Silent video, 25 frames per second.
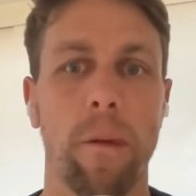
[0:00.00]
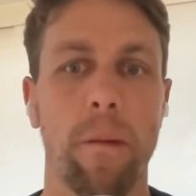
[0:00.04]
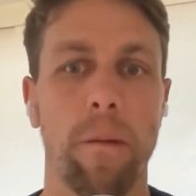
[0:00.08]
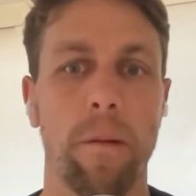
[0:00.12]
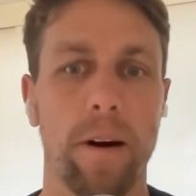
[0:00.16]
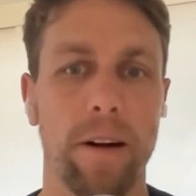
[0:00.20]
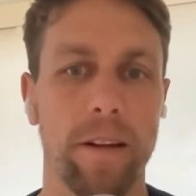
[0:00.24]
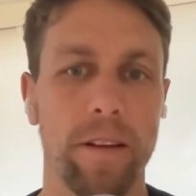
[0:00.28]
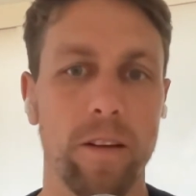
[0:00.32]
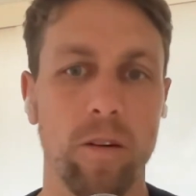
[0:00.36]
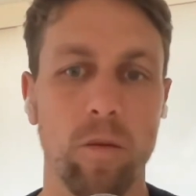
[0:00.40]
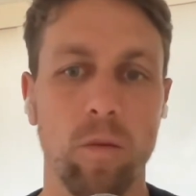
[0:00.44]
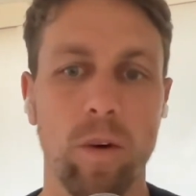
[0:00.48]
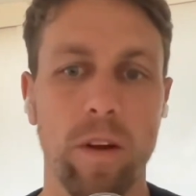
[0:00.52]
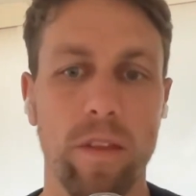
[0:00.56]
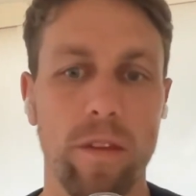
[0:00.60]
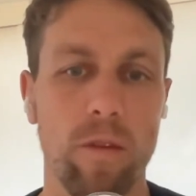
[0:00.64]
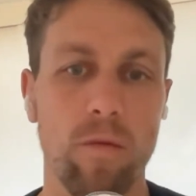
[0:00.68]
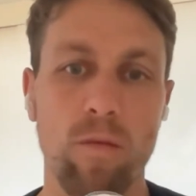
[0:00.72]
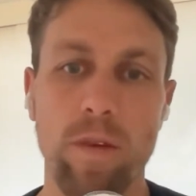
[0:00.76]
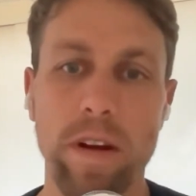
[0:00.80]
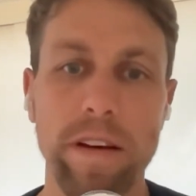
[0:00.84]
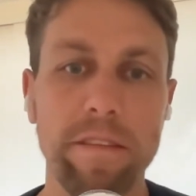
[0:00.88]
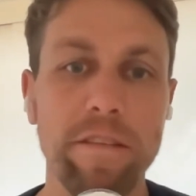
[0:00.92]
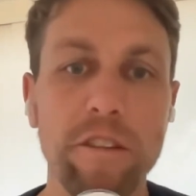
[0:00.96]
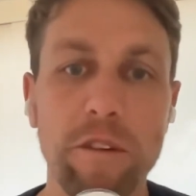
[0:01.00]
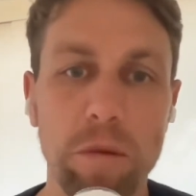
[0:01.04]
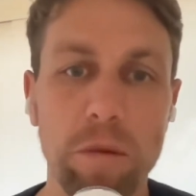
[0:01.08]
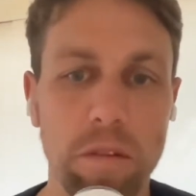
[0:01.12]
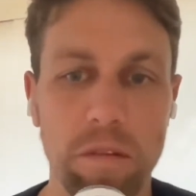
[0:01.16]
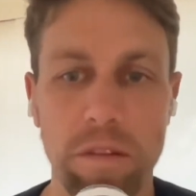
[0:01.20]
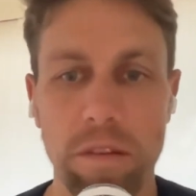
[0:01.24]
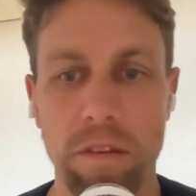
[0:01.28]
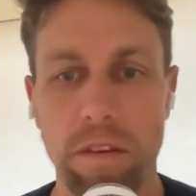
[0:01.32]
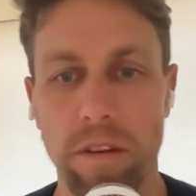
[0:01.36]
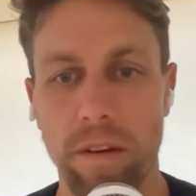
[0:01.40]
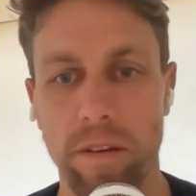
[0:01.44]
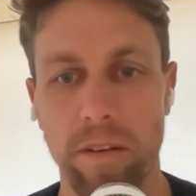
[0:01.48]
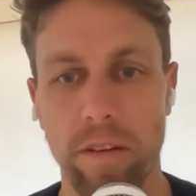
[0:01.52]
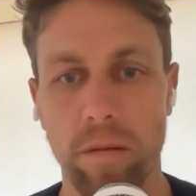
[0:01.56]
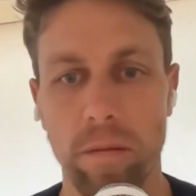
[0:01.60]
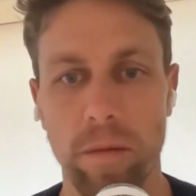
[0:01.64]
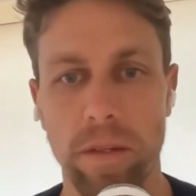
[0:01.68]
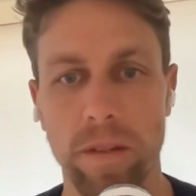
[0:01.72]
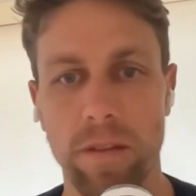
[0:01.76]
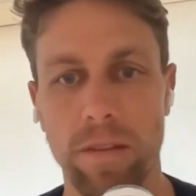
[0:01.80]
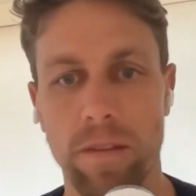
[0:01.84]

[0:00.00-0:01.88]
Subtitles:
I don't know what the revenue of Ethereum is.